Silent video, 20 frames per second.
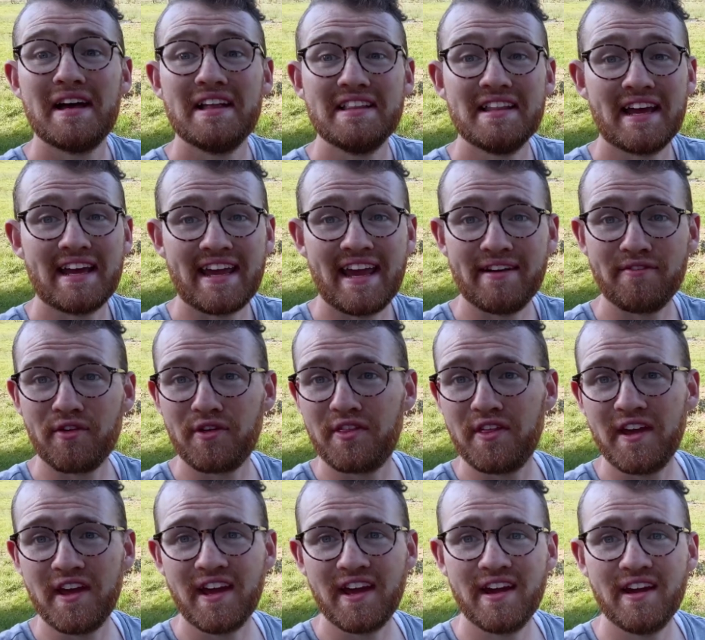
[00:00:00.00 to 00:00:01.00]
Like
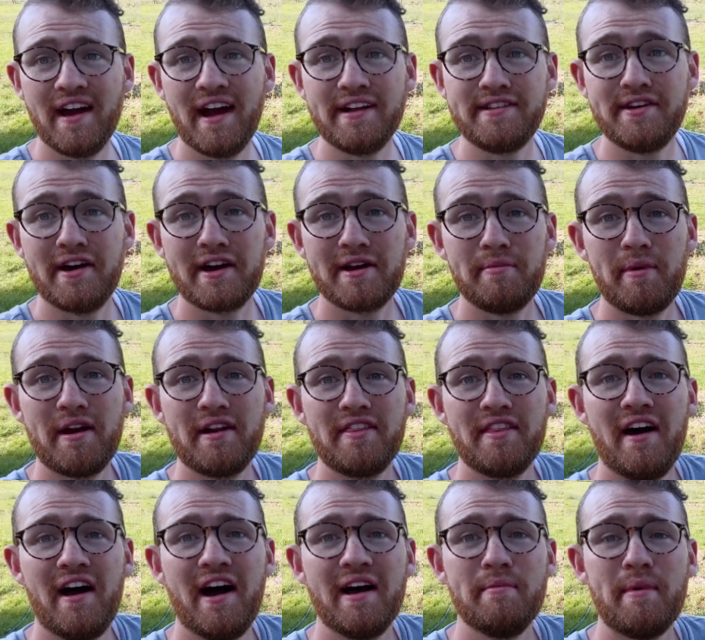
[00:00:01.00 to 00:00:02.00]
everything I talk about at
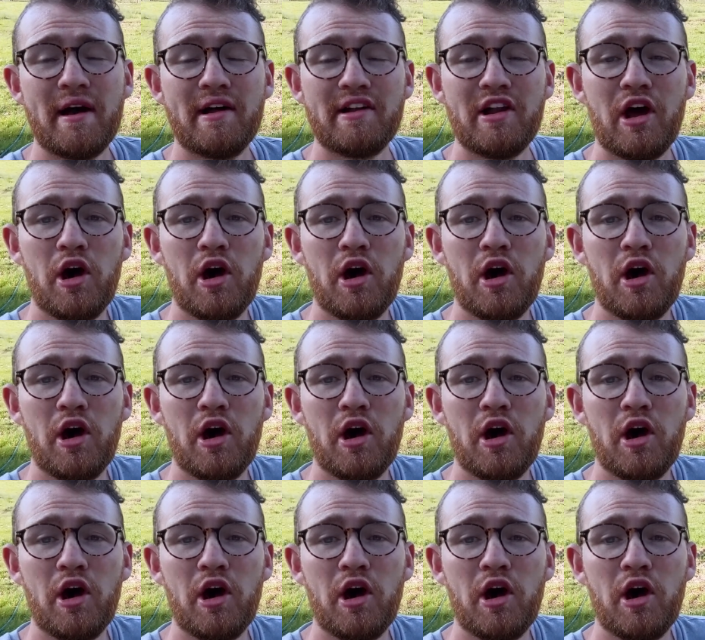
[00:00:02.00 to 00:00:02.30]
the High Mountain